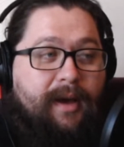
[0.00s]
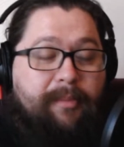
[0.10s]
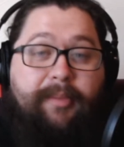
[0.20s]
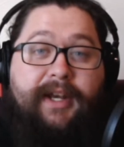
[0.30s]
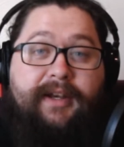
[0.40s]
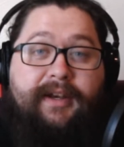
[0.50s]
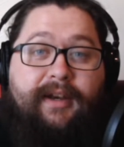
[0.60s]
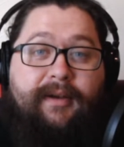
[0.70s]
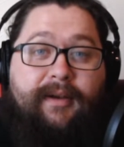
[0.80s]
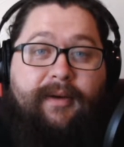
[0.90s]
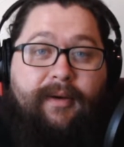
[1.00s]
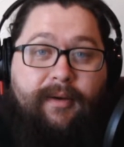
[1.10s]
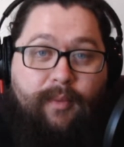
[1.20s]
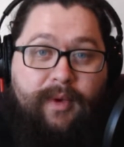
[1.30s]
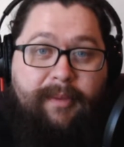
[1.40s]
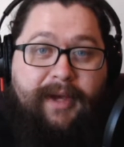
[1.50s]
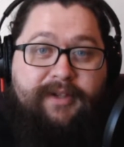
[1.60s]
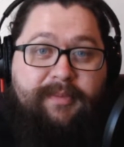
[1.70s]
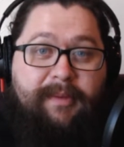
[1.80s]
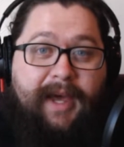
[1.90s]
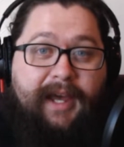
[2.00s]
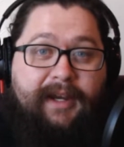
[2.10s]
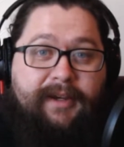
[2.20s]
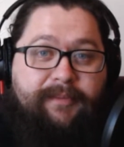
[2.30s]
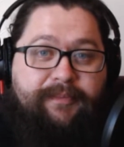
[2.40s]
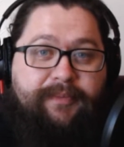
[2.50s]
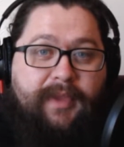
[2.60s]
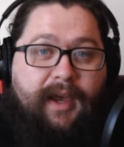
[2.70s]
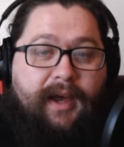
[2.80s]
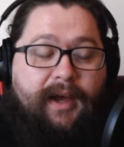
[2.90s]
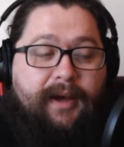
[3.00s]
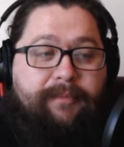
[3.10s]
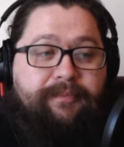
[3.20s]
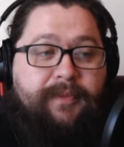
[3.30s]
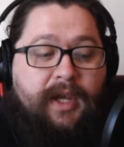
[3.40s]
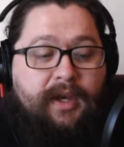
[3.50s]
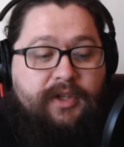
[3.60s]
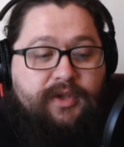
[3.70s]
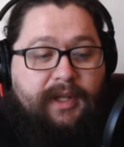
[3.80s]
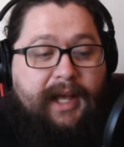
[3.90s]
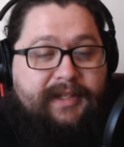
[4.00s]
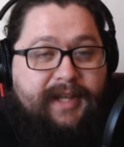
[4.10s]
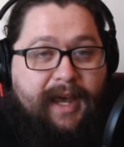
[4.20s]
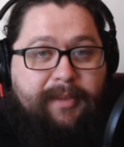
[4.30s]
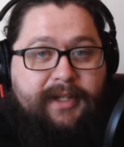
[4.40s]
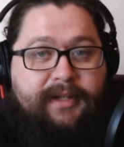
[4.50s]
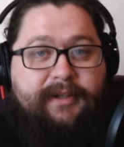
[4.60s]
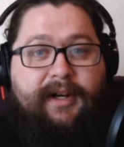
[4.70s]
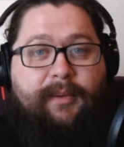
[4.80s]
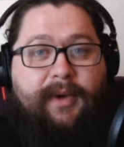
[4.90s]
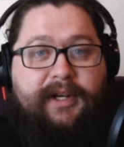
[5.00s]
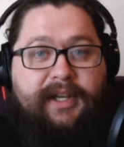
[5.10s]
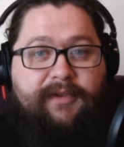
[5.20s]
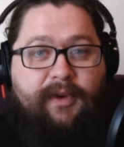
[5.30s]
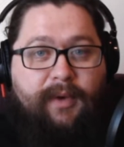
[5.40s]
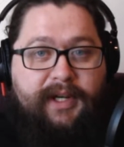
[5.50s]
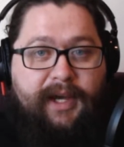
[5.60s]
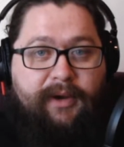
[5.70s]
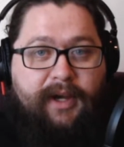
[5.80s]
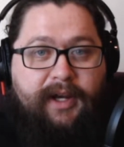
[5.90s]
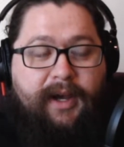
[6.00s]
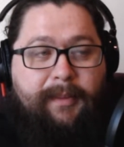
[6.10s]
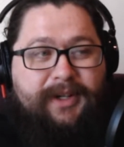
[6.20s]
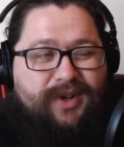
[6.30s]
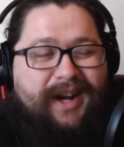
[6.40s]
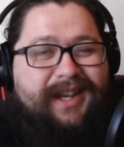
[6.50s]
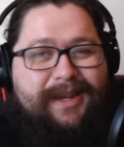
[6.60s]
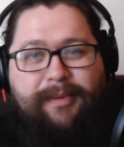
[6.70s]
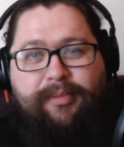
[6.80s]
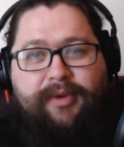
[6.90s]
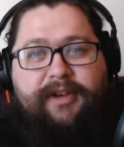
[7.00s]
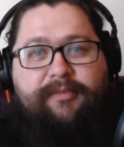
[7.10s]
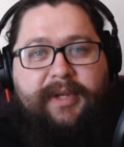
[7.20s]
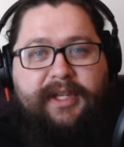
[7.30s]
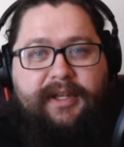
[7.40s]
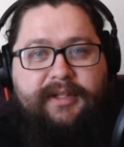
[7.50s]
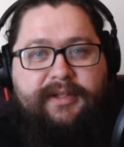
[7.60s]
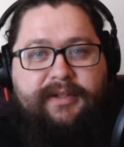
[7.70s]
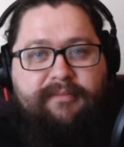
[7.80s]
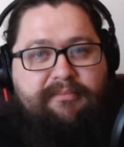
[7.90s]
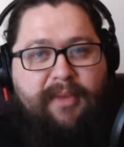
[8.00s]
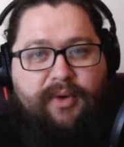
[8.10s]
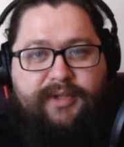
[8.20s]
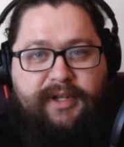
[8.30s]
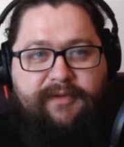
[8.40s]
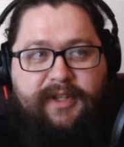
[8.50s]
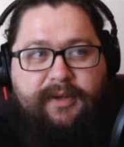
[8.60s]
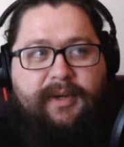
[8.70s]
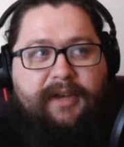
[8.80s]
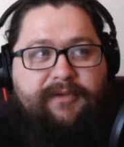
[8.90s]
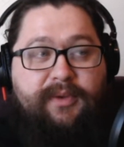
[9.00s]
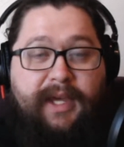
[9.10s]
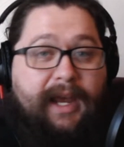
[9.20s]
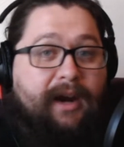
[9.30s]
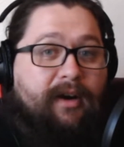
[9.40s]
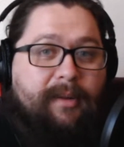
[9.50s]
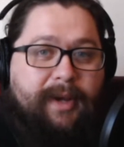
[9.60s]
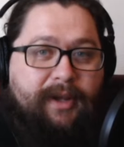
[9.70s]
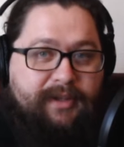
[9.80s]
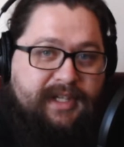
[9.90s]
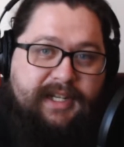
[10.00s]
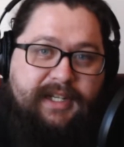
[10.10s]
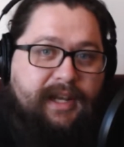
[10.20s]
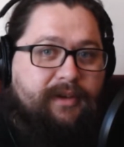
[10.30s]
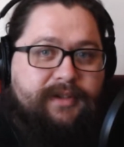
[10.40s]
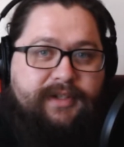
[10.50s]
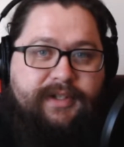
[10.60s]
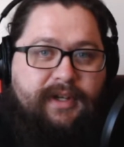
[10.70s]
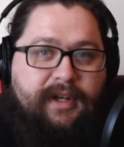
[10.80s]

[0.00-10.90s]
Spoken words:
But we about to be back. So a lot's happened that I wanted to give you a rundown on. I'm going to try to keep it brief because most of you, if you care about the details,